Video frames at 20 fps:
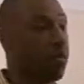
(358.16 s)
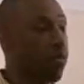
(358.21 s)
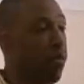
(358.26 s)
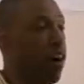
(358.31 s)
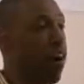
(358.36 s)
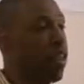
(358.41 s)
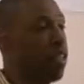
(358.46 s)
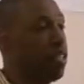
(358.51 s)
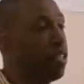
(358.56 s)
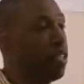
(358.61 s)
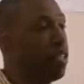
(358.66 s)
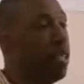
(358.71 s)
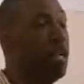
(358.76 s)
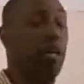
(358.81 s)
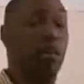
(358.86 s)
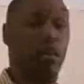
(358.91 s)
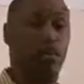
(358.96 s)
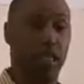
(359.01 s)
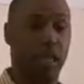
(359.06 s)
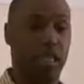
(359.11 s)
the product,
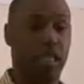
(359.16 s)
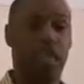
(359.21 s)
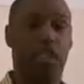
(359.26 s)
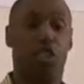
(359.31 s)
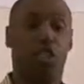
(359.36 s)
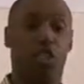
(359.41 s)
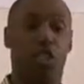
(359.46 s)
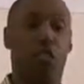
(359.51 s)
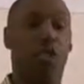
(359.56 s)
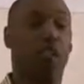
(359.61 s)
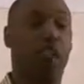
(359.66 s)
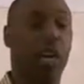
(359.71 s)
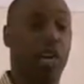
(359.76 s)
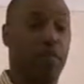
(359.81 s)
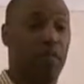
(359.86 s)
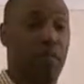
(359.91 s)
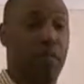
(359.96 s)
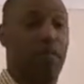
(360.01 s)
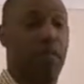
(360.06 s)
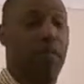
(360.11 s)
meaning that you
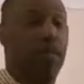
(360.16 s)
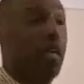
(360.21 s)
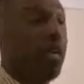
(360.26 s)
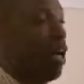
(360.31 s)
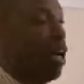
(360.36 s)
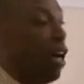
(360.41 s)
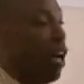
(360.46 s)
have given